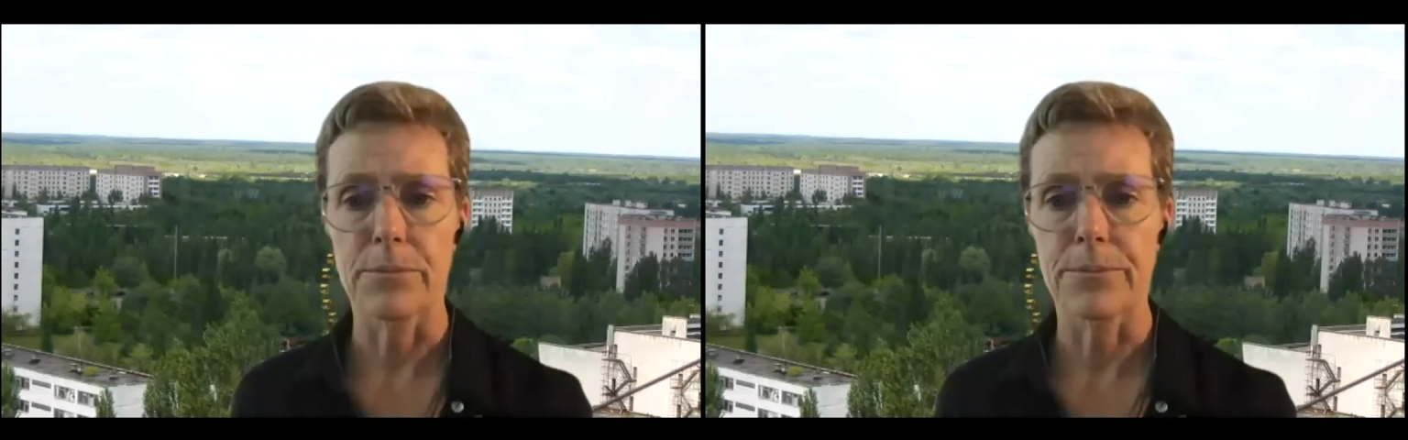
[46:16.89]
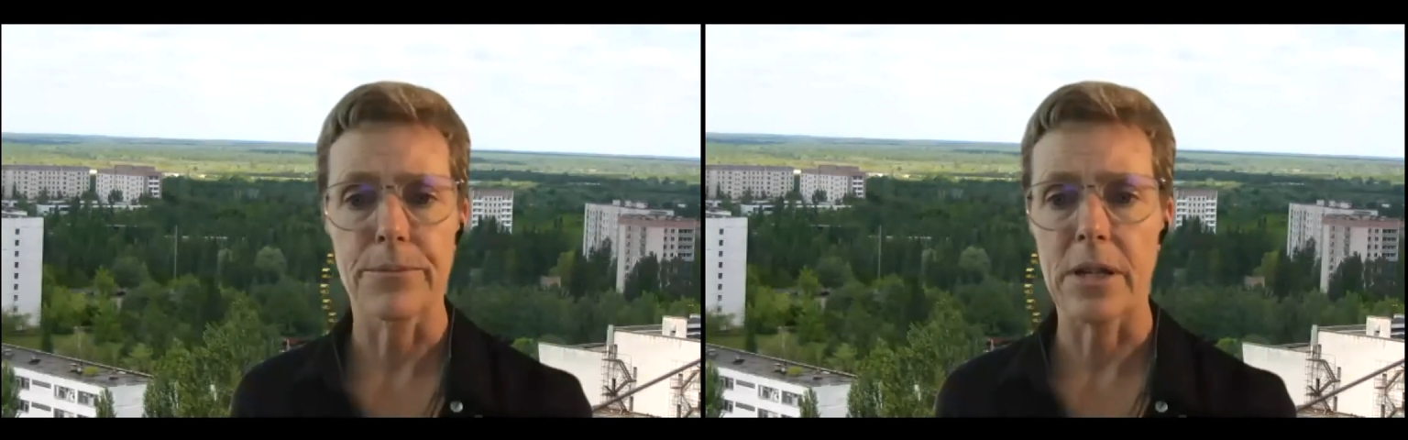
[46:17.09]

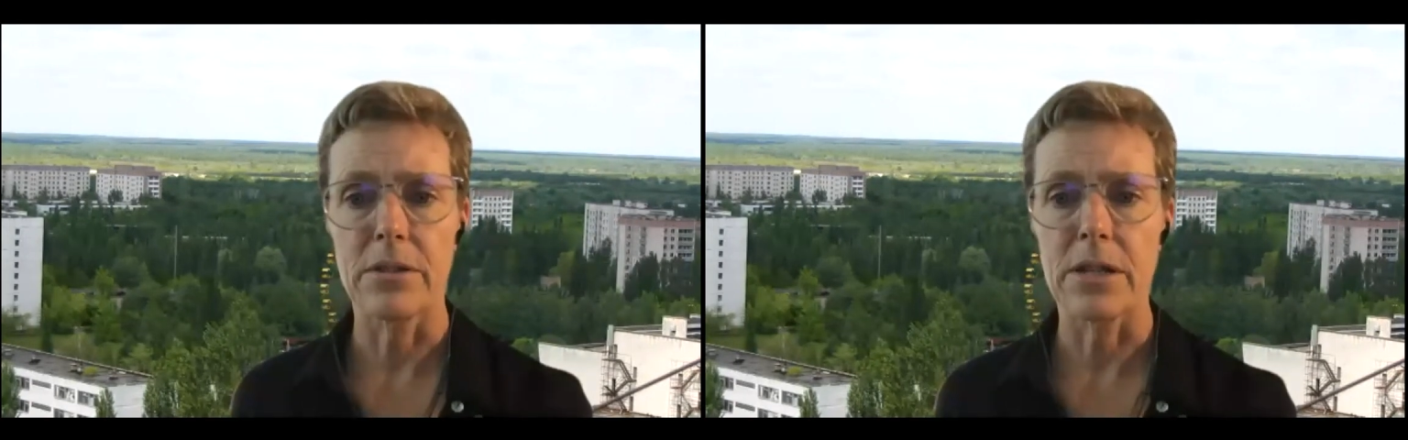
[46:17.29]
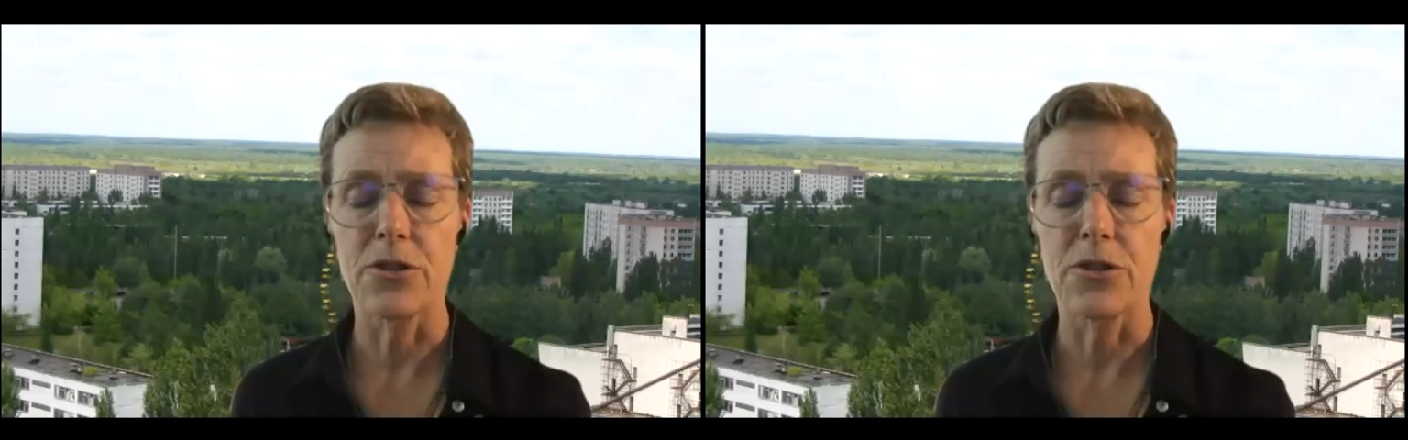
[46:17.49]

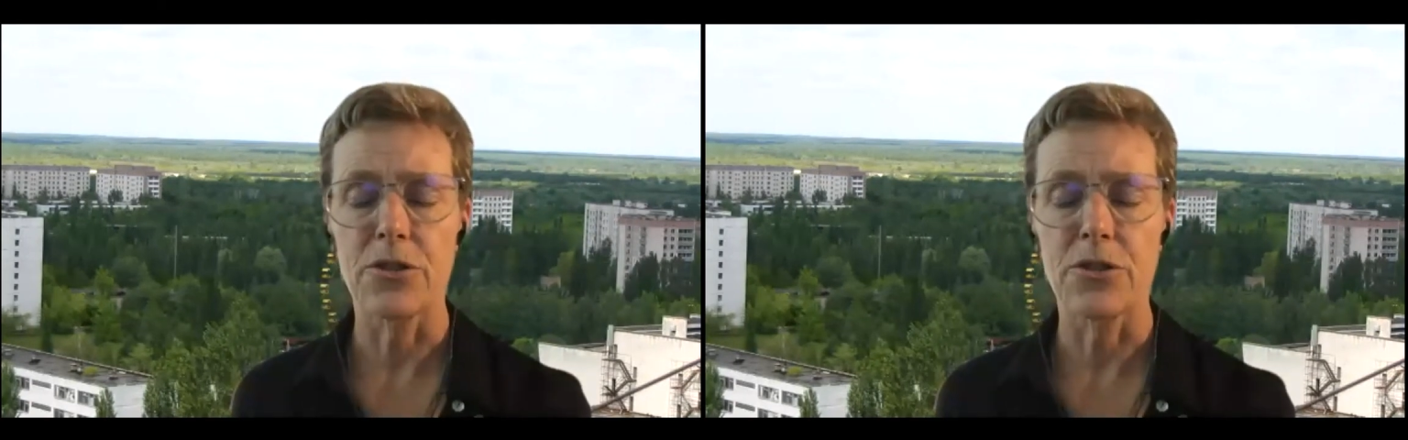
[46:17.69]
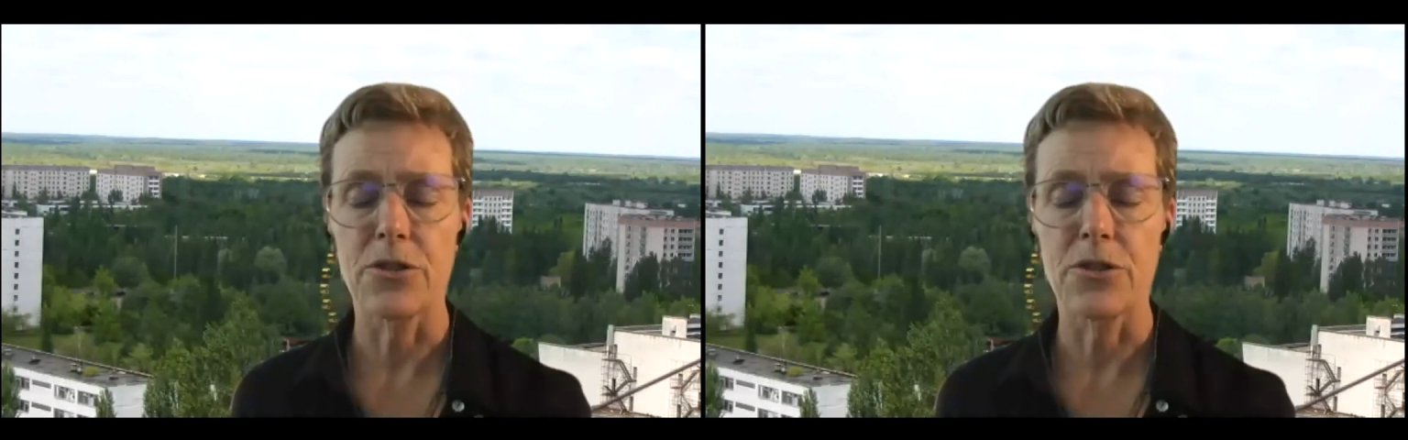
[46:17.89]
It just
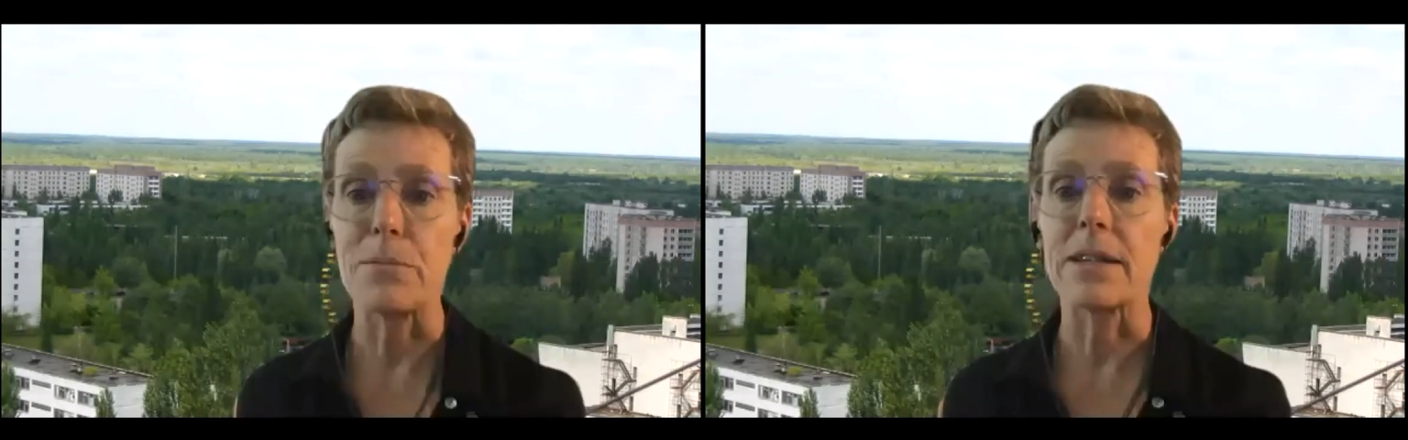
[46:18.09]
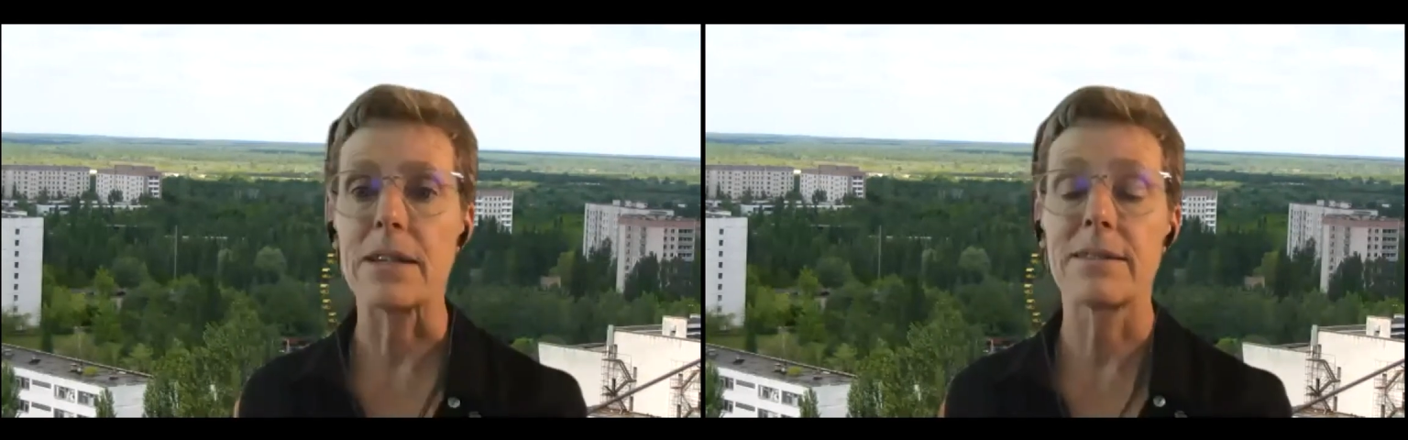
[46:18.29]
doesn't make
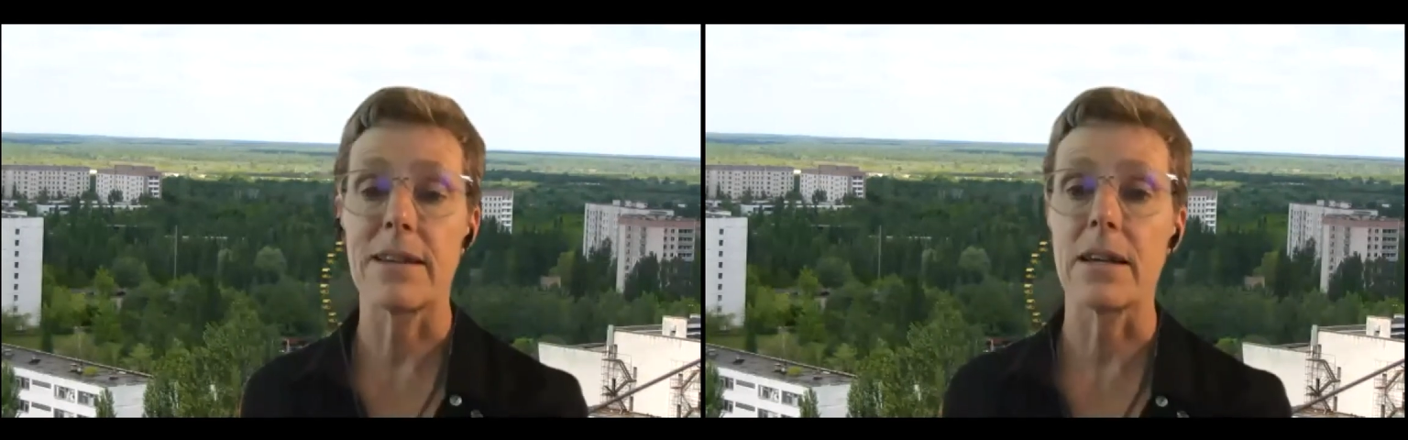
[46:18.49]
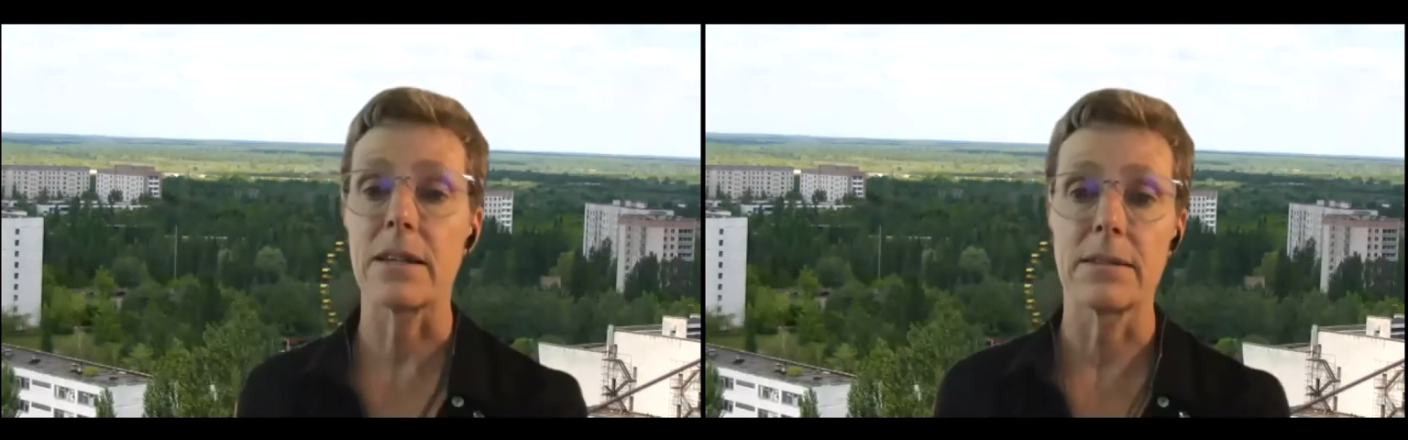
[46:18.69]
sense.